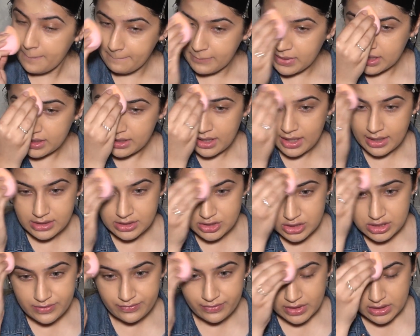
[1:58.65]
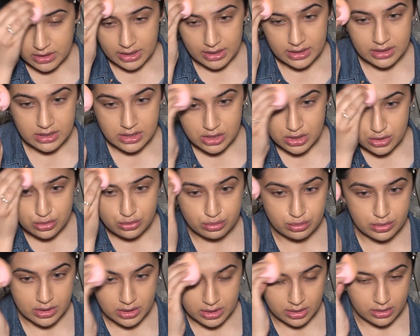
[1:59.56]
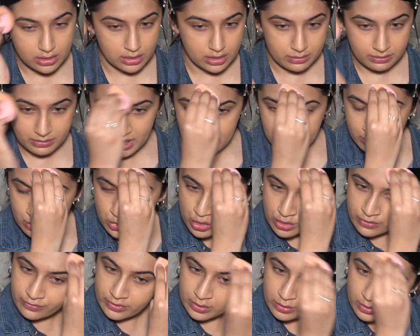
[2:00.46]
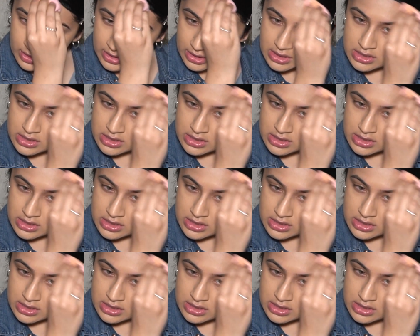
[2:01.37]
But I just feel like this is really good. My Morphe one